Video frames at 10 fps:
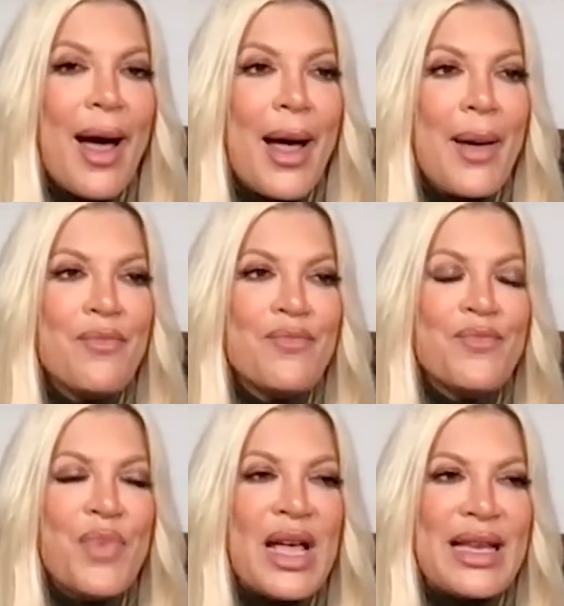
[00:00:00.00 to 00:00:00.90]
Um,
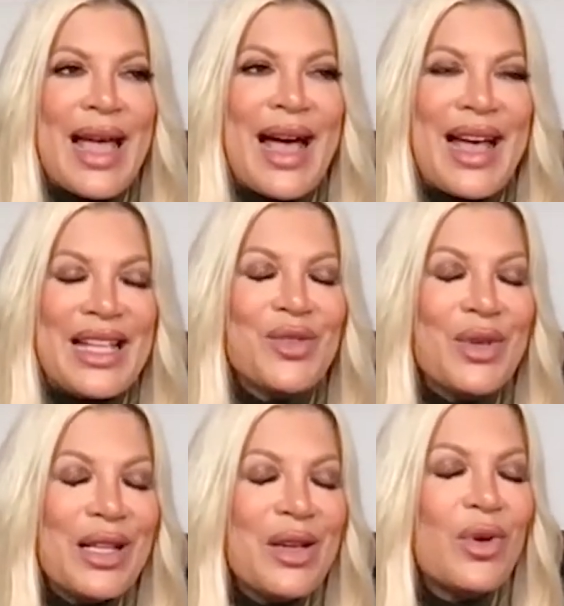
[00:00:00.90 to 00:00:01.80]
but yeah, it's
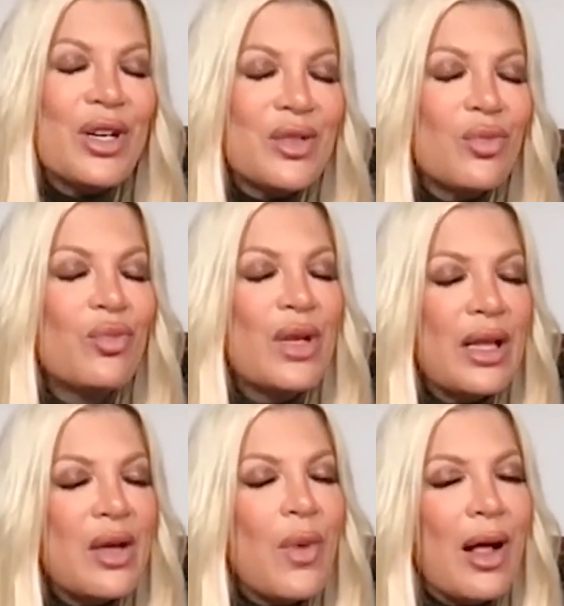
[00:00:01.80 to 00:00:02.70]
really worked
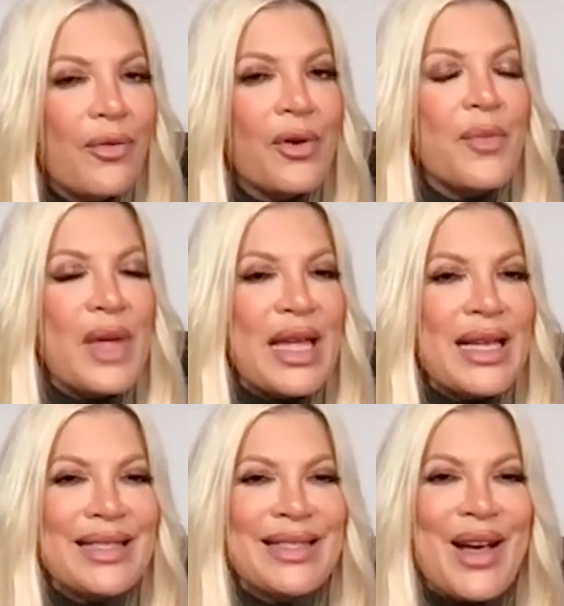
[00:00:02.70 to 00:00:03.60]
really well for
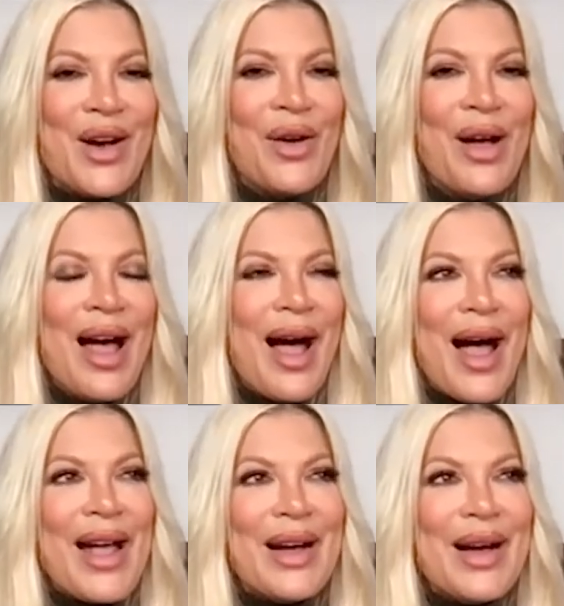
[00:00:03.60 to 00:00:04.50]
me. So
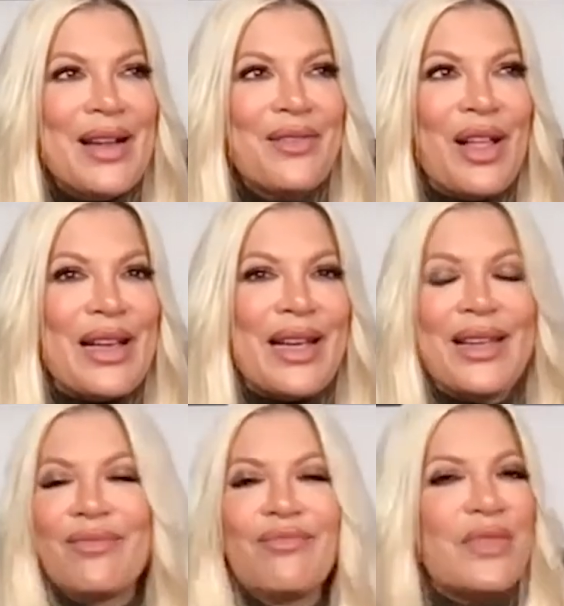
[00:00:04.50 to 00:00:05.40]
I kind of like
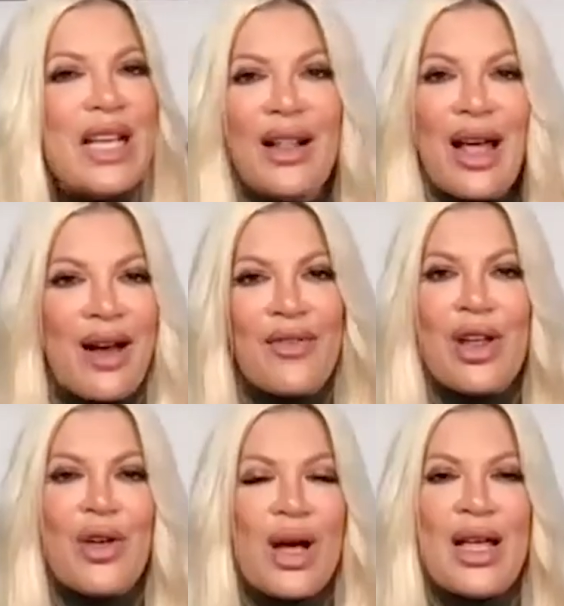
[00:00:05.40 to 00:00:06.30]
tell
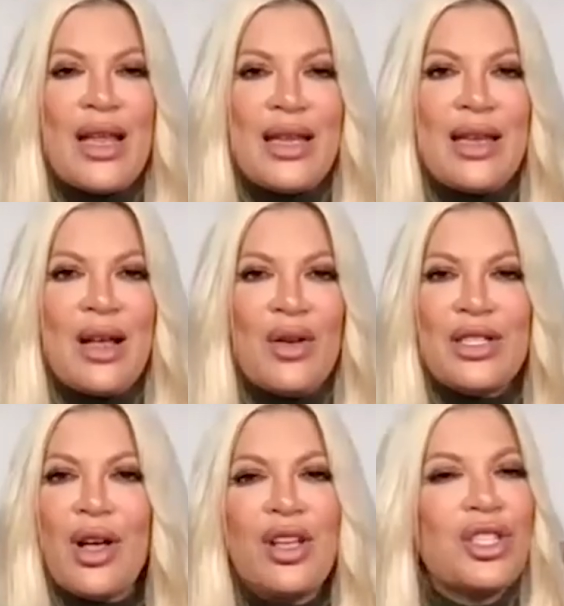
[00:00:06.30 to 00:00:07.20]
everyone, you know,
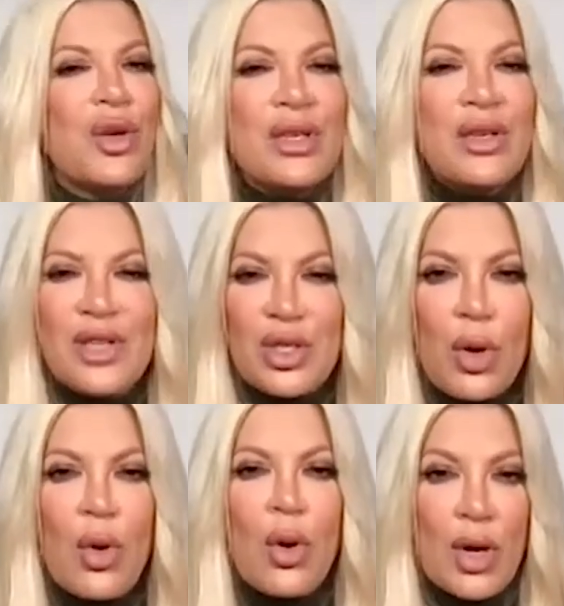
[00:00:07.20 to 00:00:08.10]
it's so
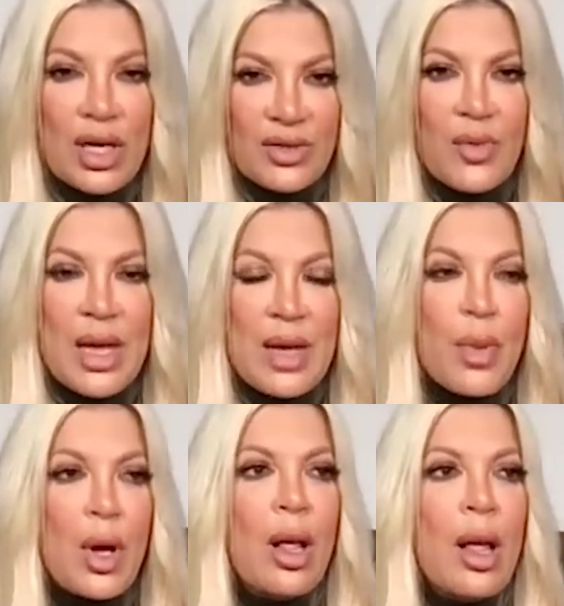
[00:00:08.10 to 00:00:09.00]
individual, works for
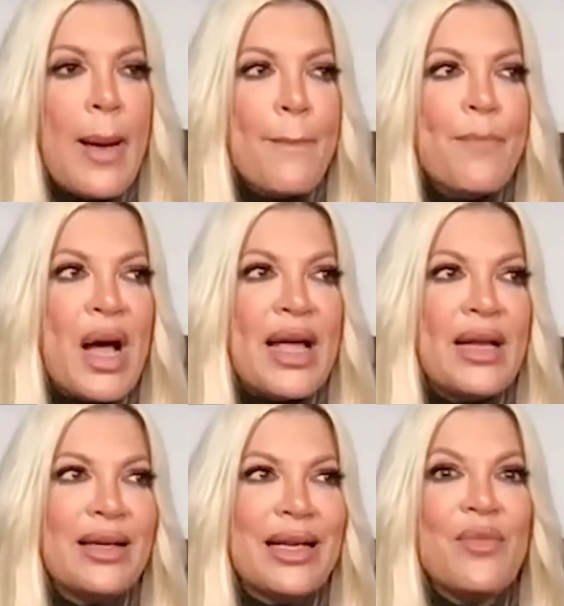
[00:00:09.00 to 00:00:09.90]
people,
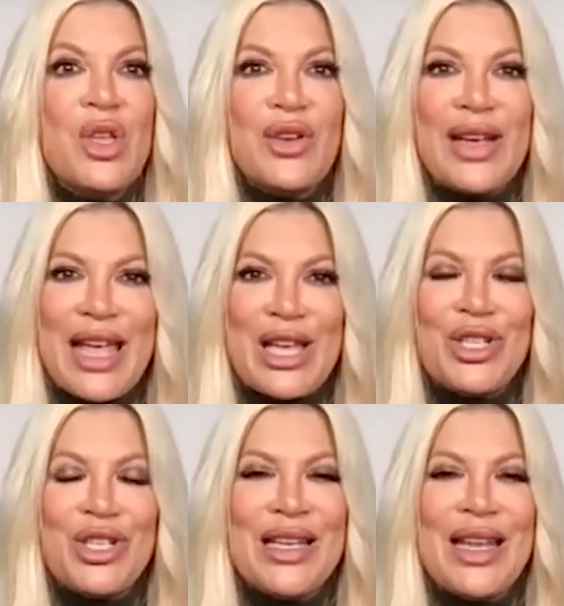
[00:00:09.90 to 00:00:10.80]
but
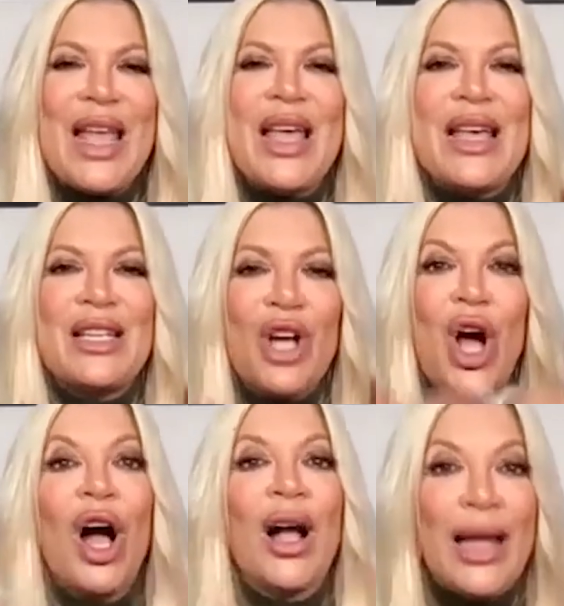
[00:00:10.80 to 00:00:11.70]
communication and
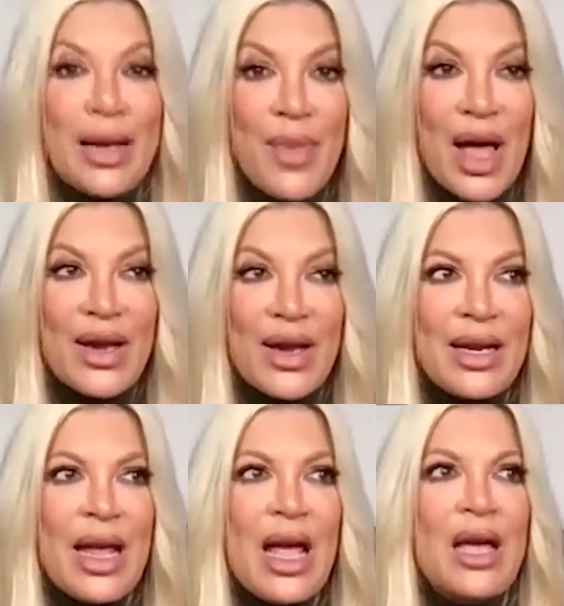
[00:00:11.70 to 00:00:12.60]
talking about
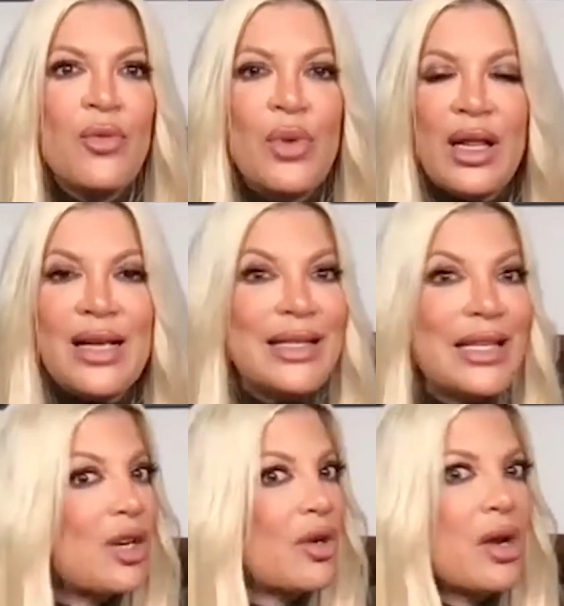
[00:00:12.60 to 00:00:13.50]
it and
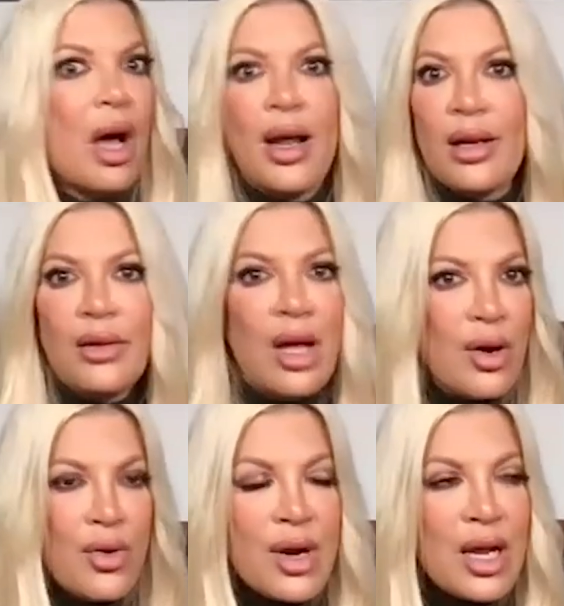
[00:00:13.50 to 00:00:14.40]
realizing you're not
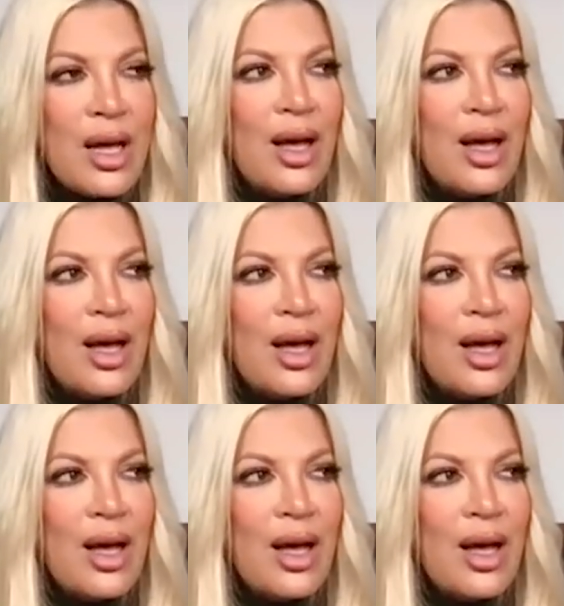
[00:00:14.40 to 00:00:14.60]
alone